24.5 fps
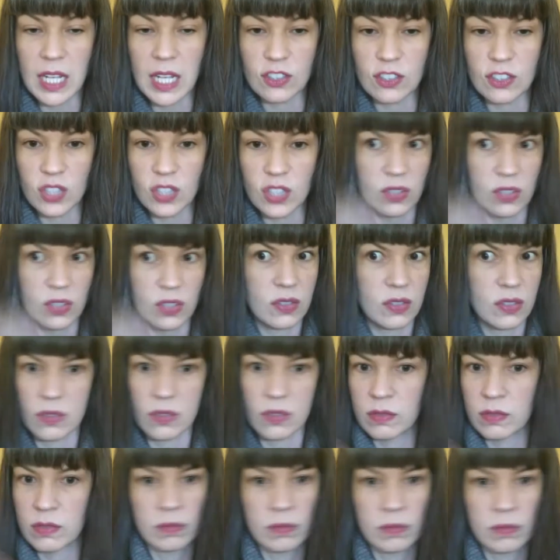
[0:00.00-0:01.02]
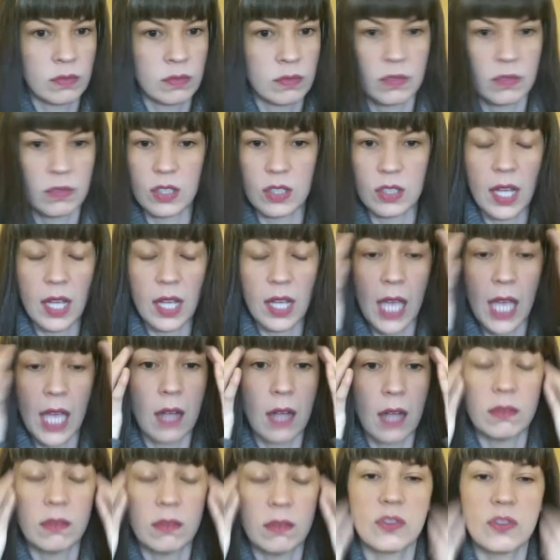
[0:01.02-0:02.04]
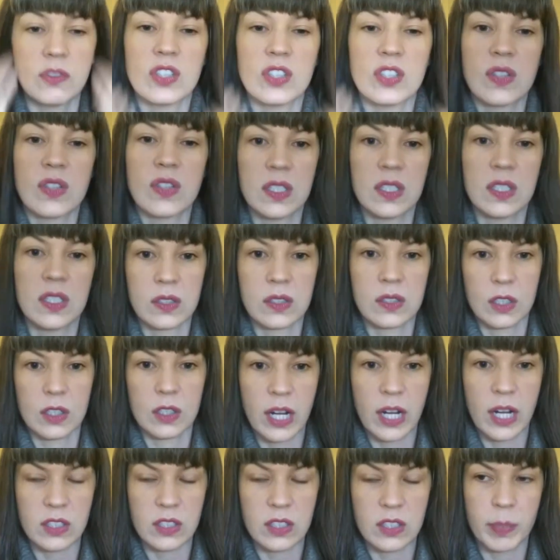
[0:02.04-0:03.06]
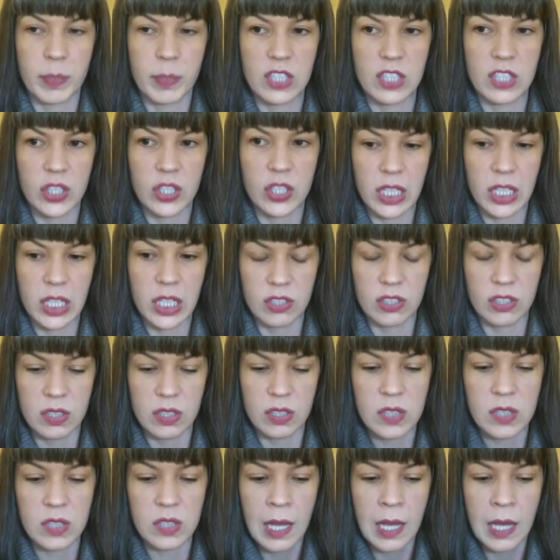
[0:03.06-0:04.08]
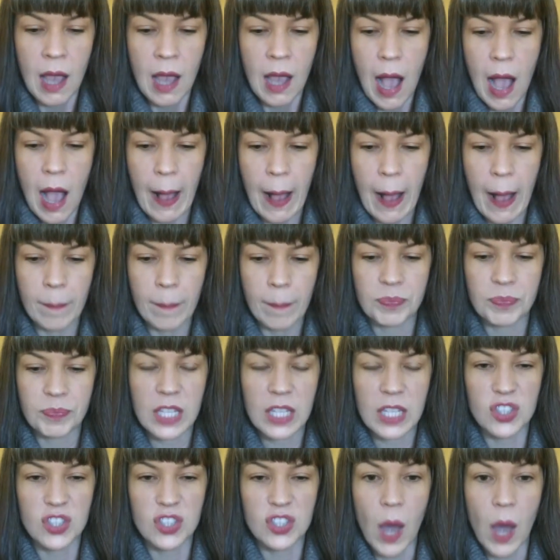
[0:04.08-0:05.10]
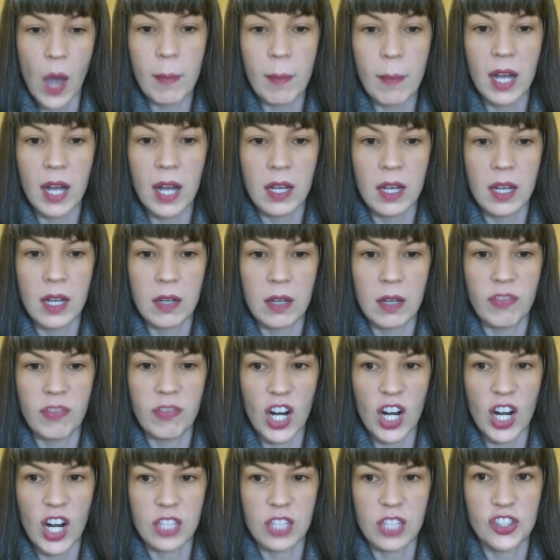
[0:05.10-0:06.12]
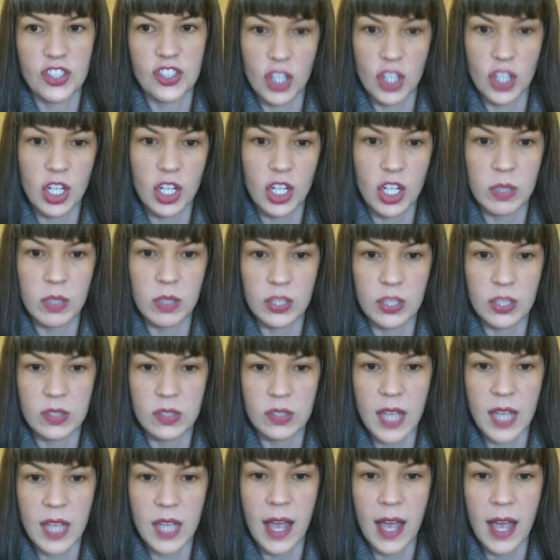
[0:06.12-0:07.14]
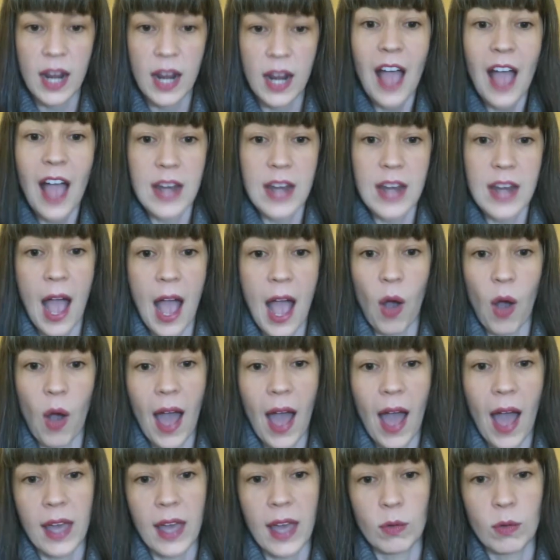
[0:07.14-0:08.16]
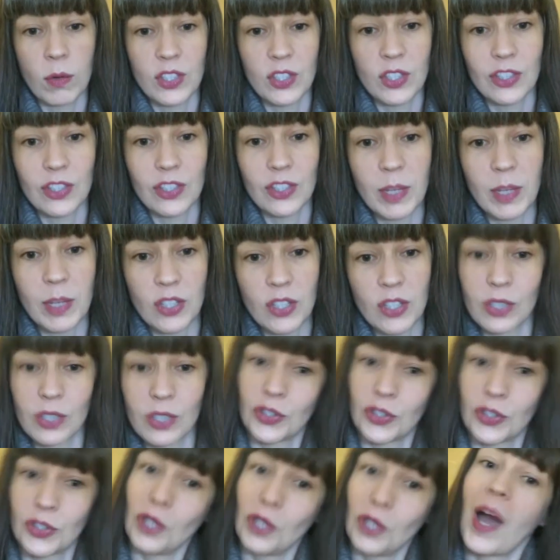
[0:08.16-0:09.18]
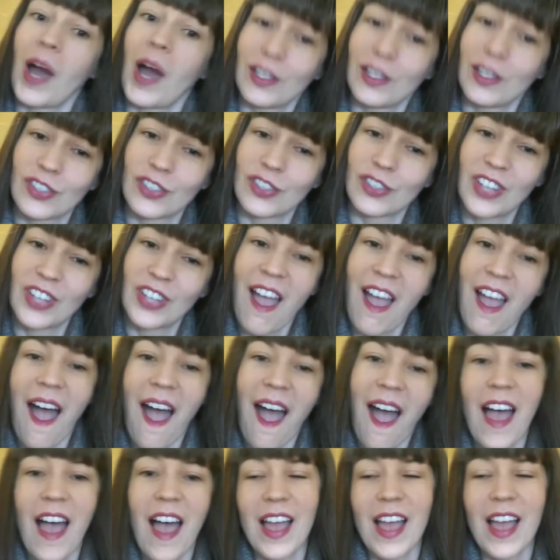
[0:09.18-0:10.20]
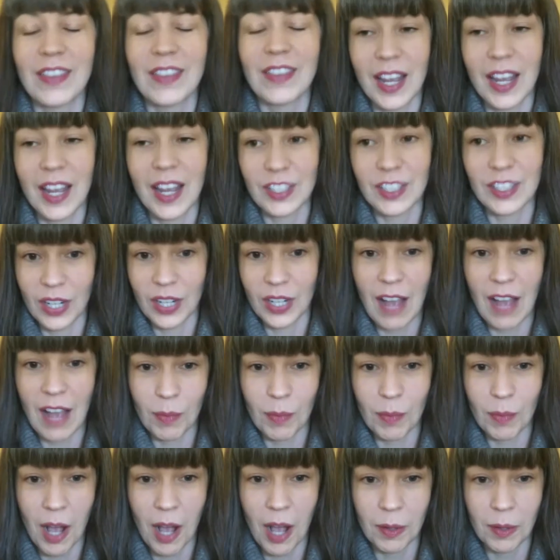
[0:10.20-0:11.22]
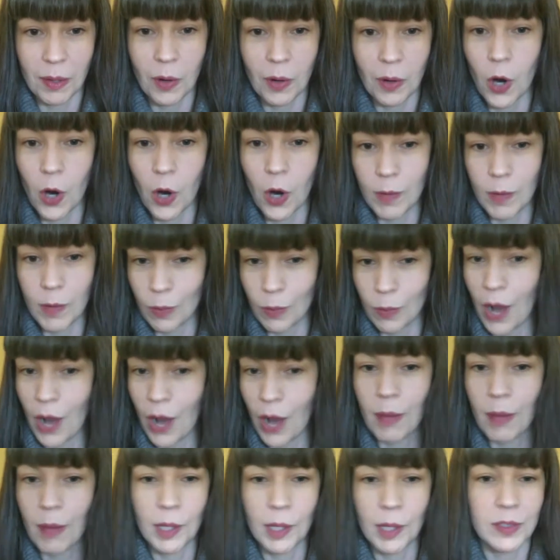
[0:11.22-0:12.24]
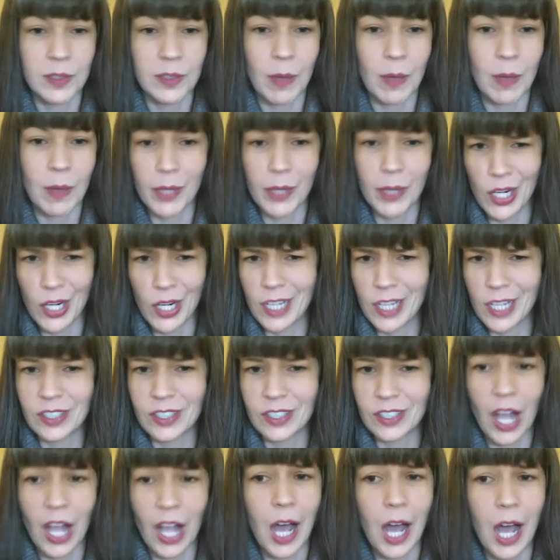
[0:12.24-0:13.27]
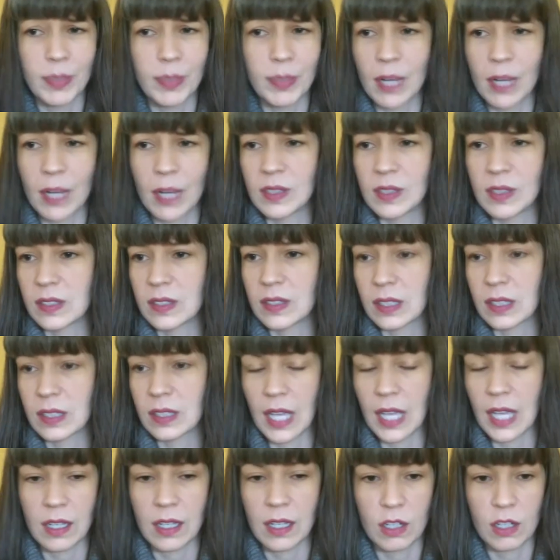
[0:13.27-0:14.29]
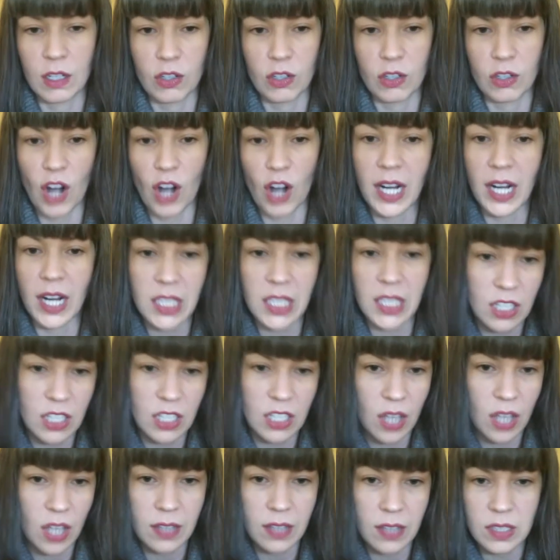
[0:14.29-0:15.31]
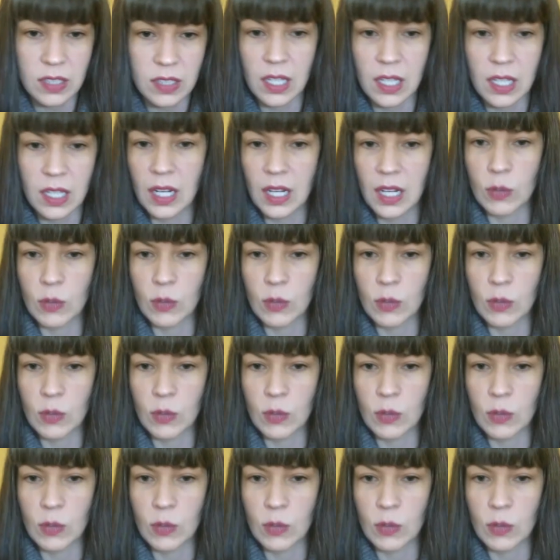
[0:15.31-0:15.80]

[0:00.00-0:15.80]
It's just, there, again, just these crazy blood sugar issues. Um, so I'm on a very sugar reduced diet. Now I reduced my sugars too much, and then I started having problem, hormone problems. My period stopped. I was like chronically exhausted.